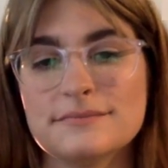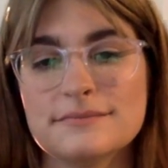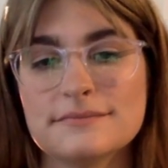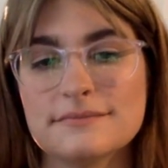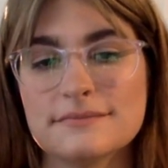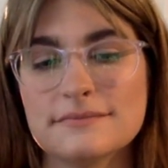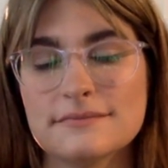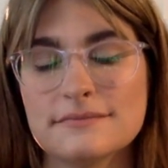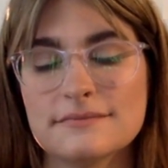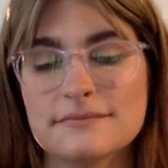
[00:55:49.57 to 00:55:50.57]

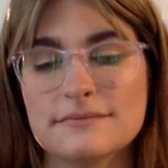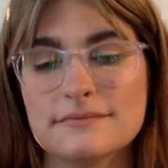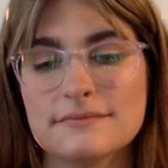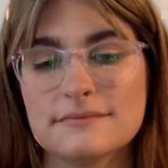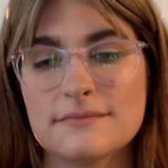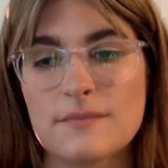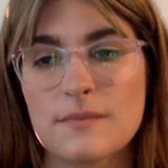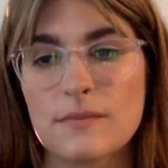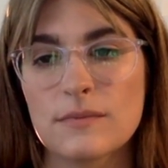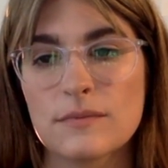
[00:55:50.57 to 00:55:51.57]

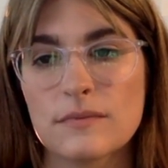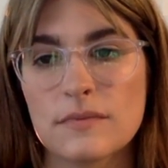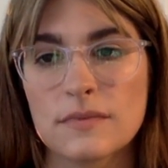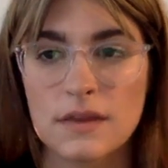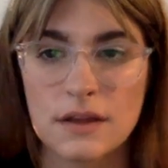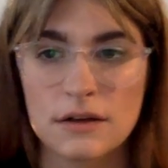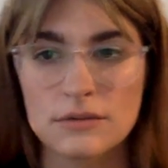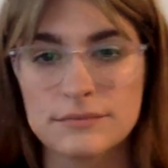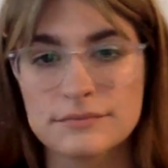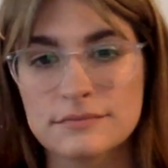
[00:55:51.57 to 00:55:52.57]

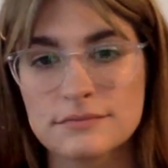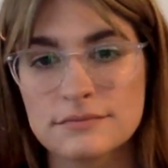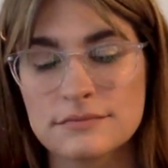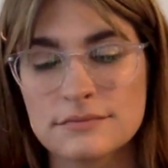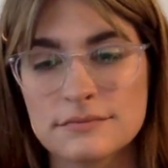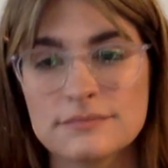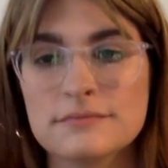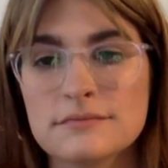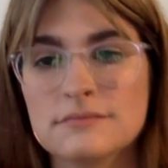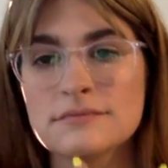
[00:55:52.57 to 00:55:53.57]

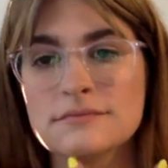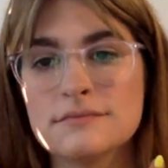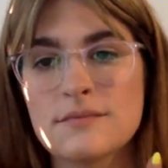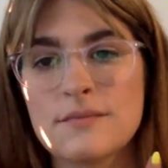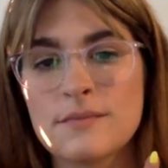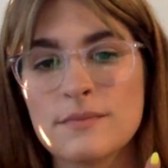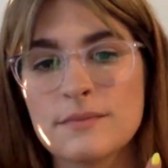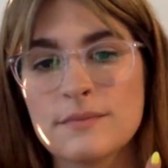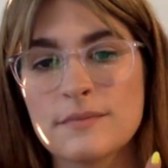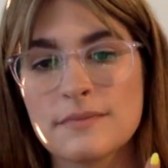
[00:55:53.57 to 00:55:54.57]

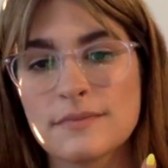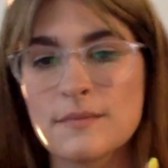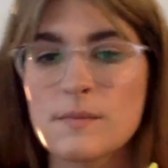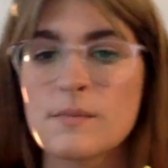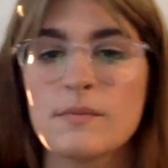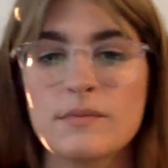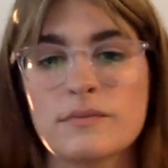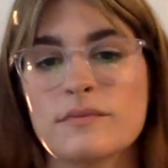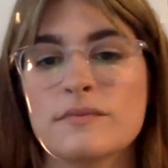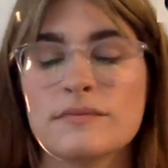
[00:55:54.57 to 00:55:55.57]

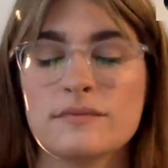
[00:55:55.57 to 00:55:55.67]
(silent)